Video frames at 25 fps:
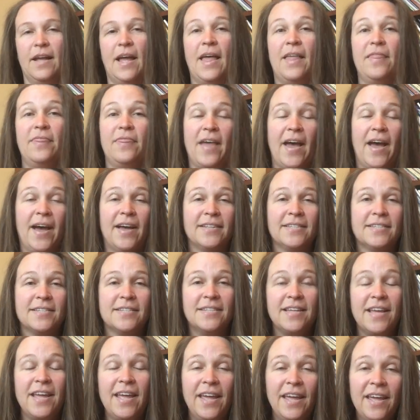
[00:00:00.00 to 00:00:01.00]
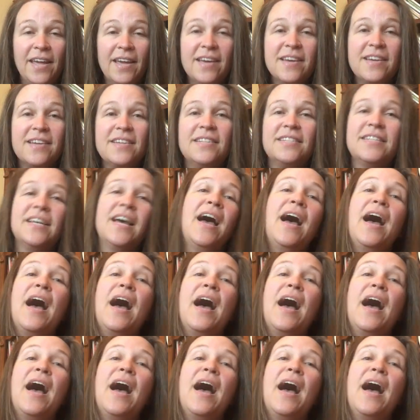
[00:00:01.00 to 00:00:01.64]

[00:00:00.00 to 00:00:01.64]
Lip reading: And that's the end.